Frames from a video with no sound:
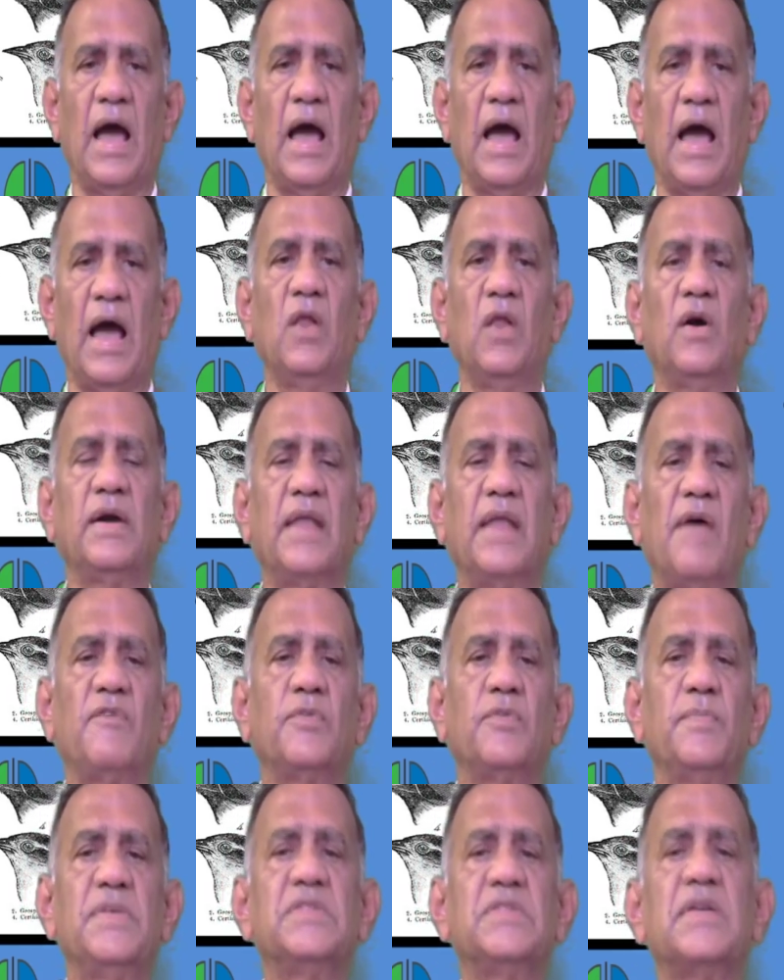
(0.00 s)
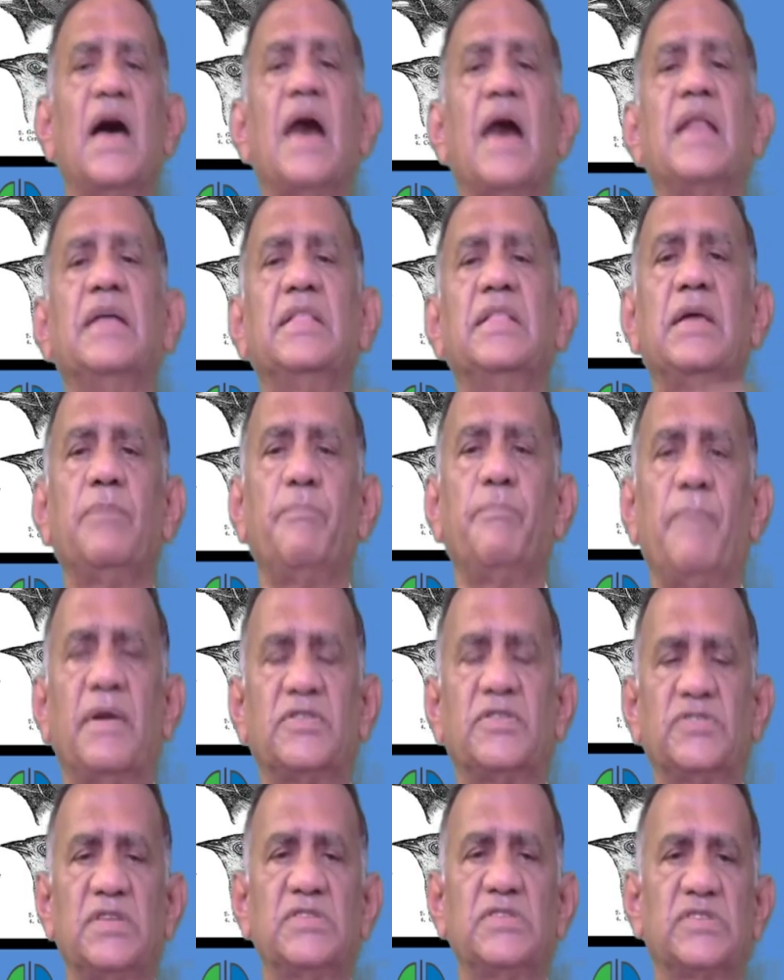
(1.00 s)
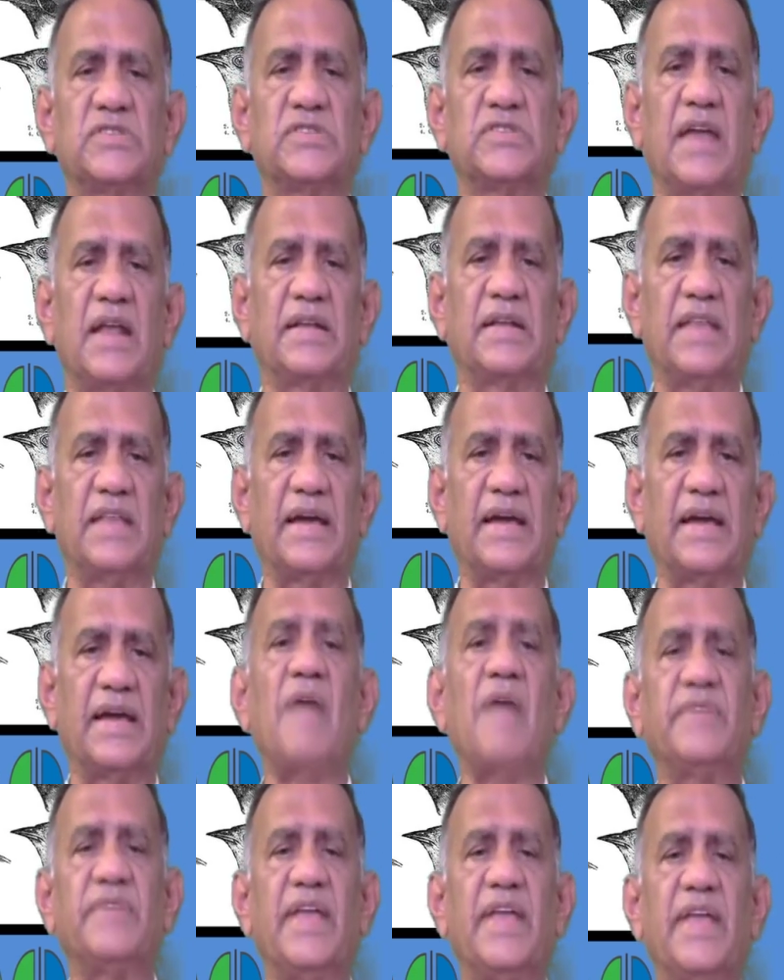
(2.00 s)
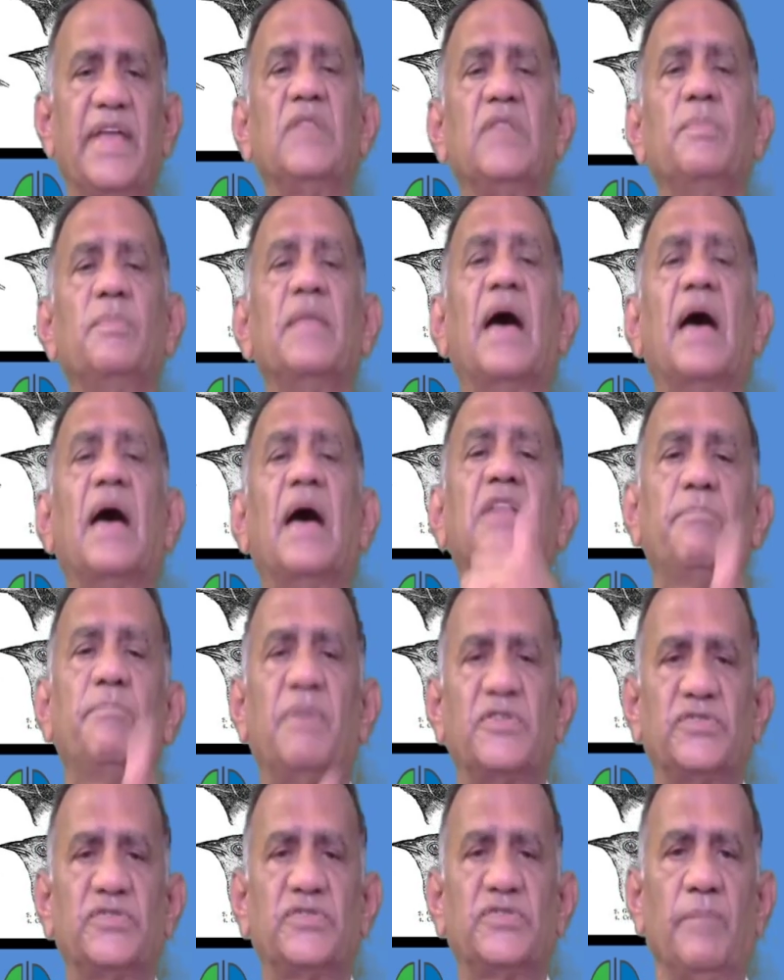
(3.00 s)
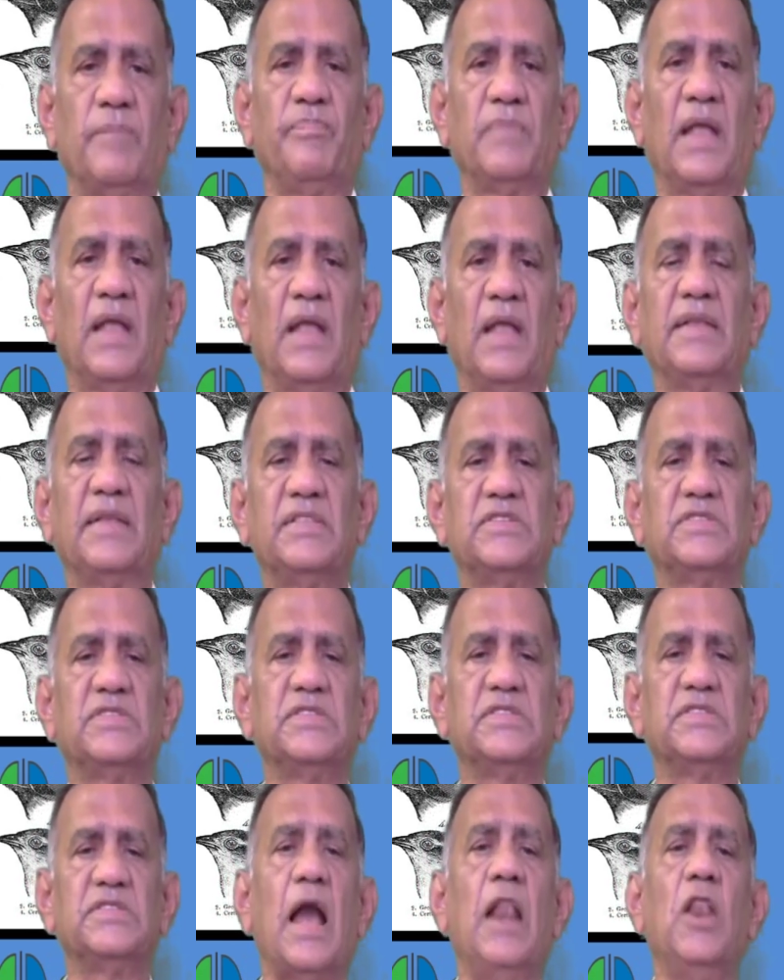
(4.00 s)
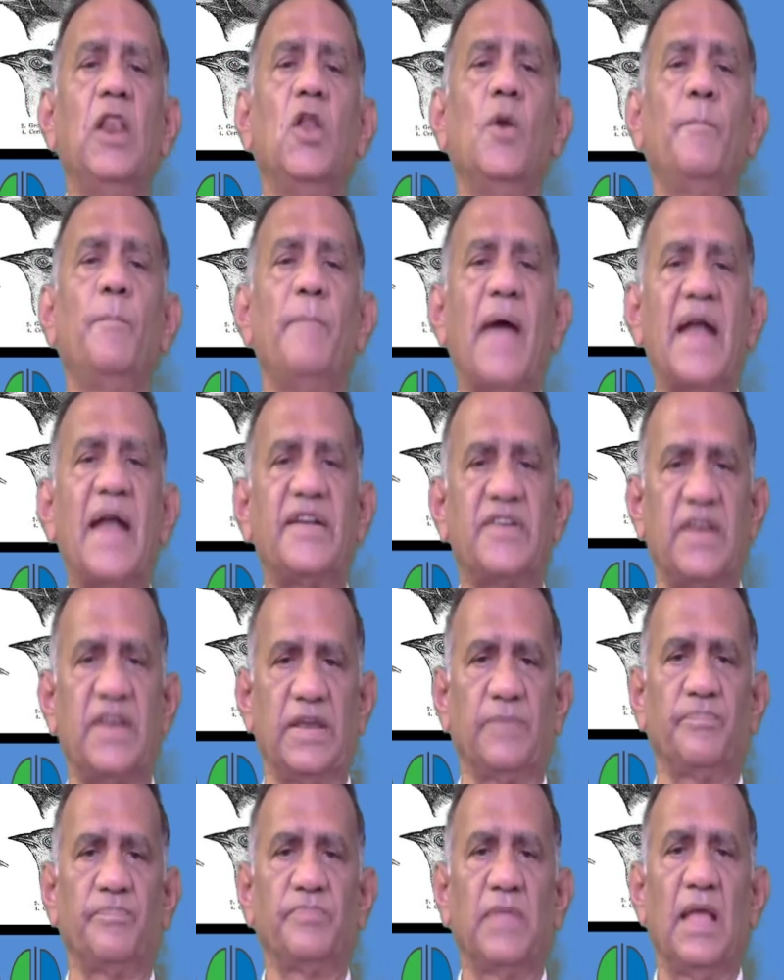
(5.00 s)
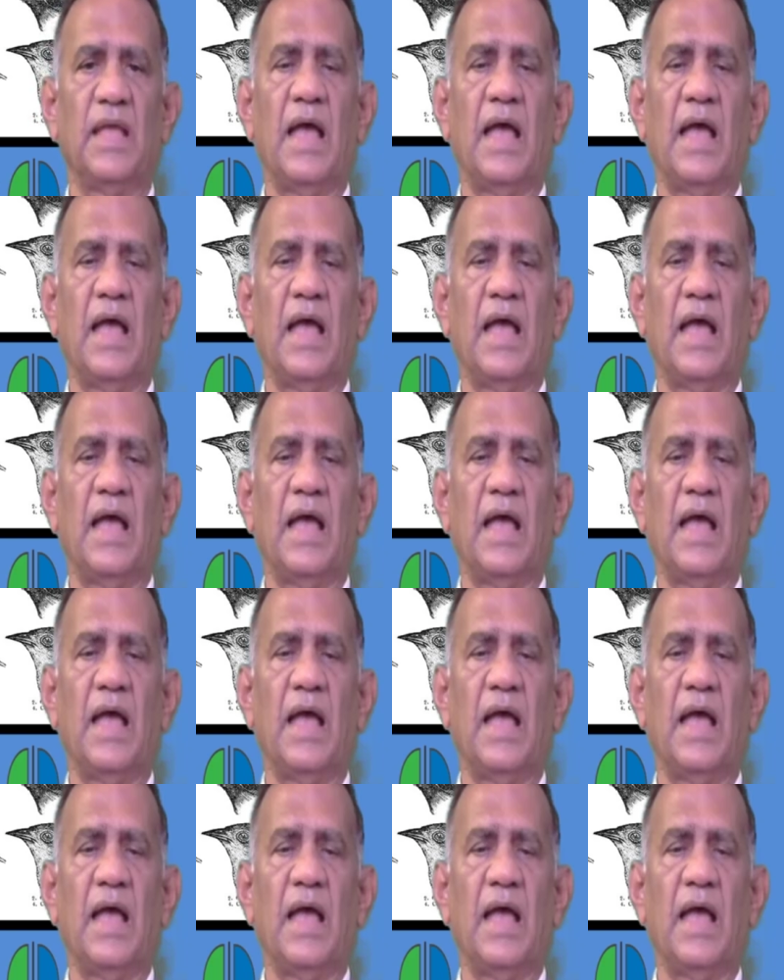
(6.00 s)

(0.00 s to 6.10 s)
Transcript: Allograft means another person's the graft taken from the other person. Like this is allopatric.